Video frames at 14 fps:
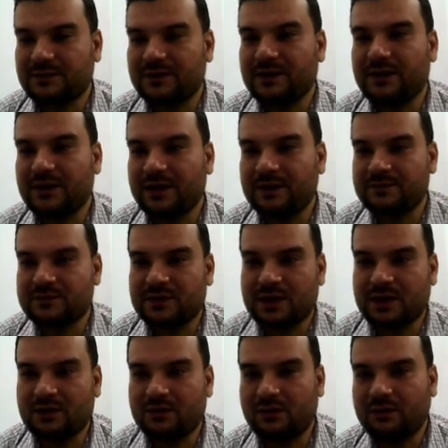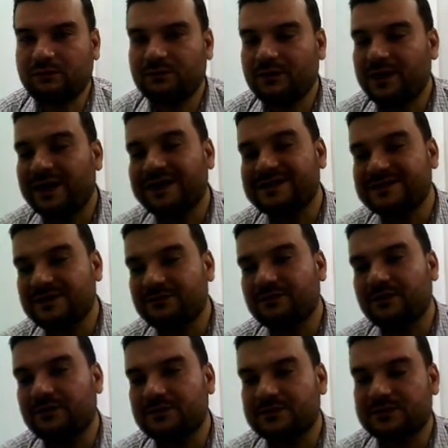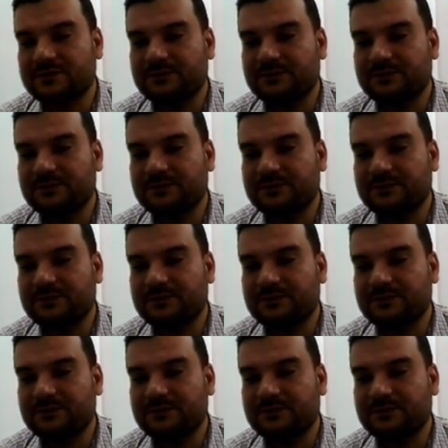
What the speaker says: Okay, I am scared of high sea waves.